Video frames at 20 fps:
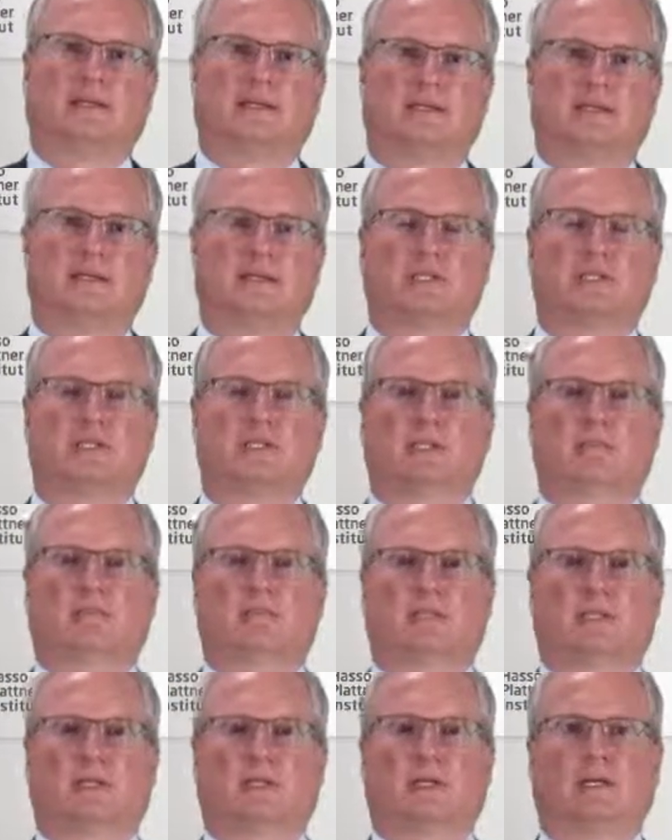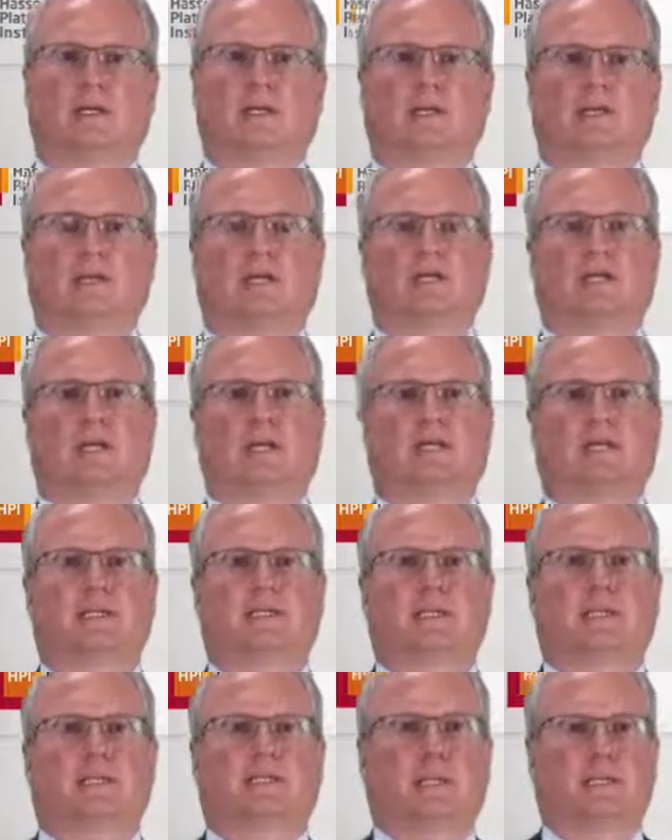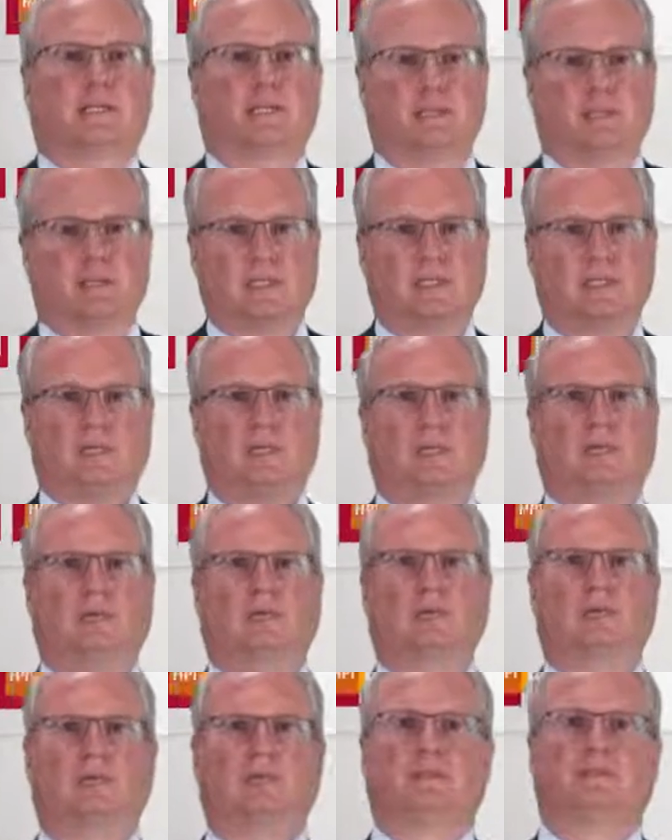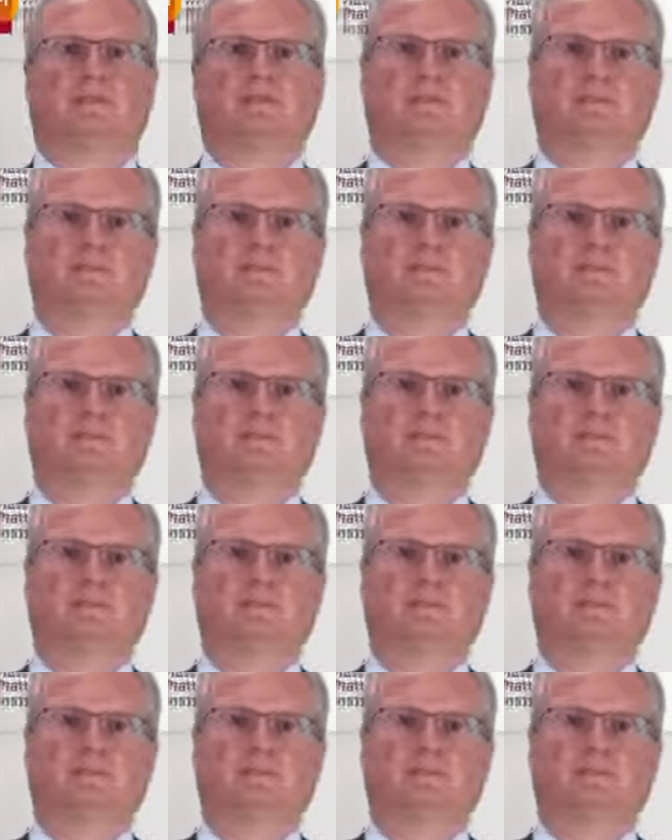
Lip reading: system which has multiple CPUs,